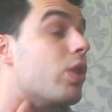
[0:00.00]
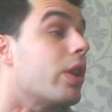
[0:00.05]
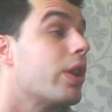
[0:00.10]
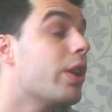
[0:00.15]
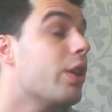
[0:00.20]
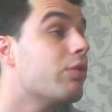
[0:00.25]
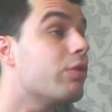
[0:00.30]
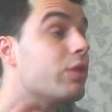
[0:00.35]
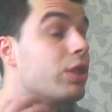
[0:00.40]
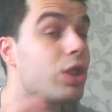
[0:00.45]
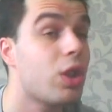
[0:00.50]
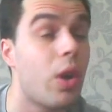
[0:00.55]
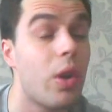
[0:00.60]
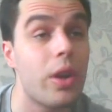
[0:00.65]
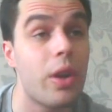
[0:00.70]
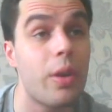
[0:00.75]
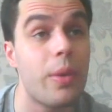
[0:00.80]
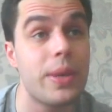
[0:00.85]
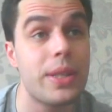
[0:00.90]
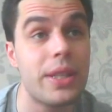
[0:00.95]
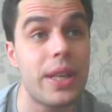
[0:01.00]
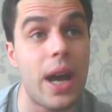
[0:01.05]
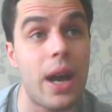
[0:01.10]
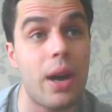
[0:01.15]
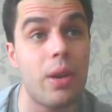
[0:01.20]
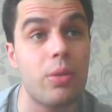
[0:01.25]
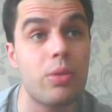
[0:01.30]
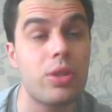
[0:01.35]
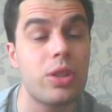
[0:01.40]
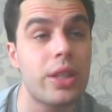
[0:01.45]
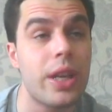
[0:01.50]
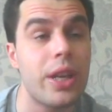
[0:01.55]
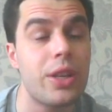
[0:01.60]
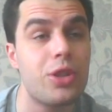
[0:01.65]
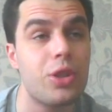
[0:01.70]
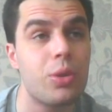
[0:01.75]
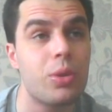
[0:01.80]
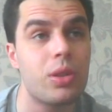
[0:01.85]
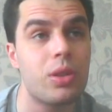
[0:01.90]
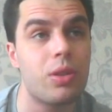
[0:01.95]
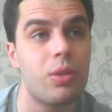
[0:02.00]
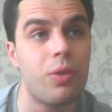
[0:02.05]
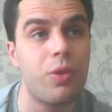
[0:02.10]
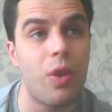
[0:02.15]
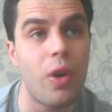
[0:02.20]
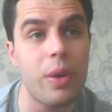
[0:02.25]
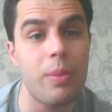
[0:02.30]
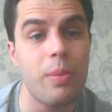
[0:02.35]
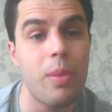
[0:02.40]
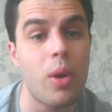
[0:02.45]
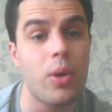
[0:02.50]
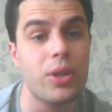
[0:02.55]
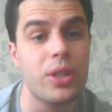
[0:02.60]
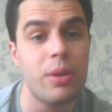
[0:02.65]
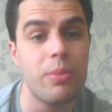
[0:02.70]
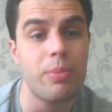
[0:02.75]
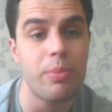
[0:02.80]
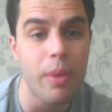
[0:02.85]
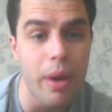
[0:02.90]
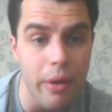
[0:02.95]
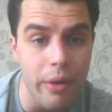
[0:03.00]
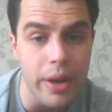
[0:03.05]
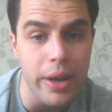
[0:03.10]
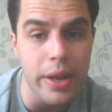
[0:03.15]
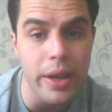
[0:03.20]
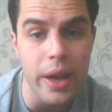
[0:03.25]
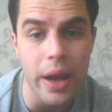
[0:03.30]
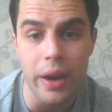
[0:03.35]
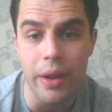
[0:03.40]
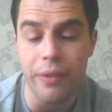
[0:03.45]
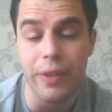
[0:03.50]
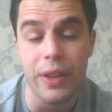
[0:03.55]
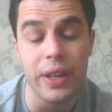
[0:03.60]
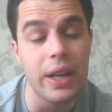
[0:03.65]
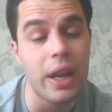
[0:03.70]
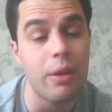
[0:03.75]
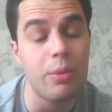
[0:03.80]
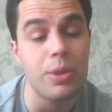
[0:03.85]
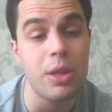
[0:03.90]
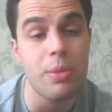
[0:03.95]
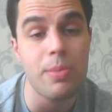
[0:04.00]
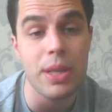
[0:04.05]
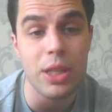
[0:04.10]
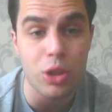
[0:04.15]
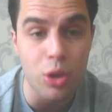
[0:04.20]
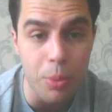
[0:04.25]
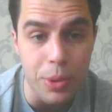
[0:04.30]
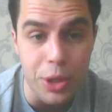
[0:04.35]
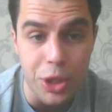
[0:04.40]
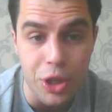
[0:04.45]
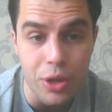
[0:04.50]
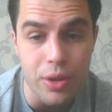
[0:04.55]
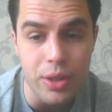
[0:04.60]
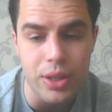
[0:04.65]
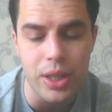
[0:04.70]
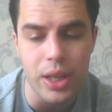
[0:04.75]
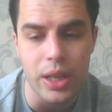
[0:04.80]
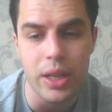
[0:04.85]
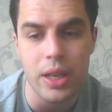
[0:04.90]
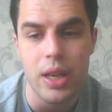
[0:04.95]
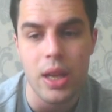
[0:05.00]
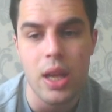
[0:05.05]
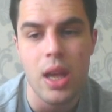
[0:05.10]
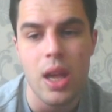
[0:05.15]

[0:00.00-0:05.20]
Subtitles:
know Rosado is now scheduled to fight Martin Murray, and I think that was a missed opportunity.